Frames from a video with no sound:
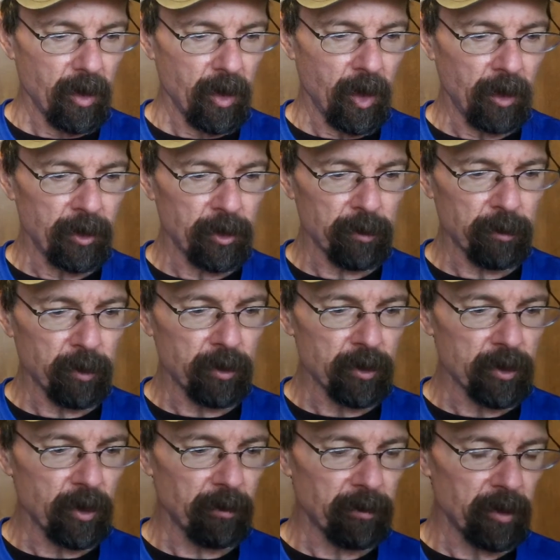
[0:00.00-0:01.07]
I just put
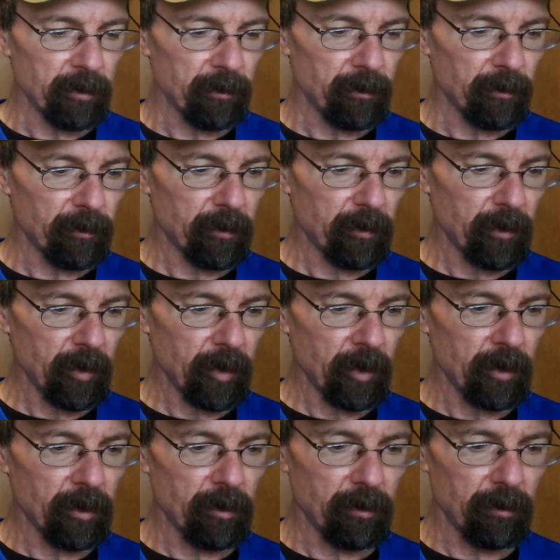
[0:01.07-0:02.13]
something, you
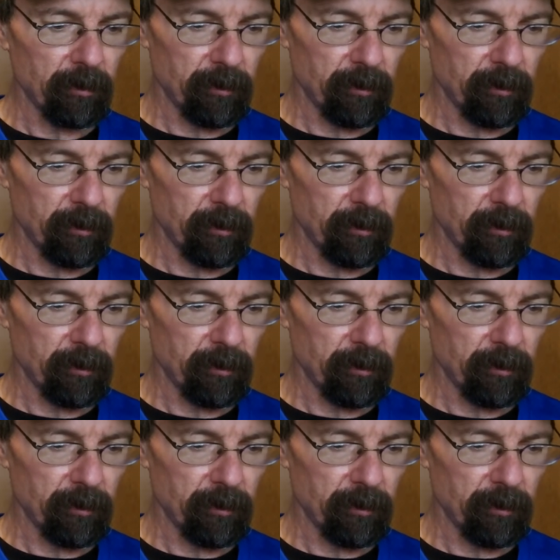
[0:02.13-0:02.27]
know,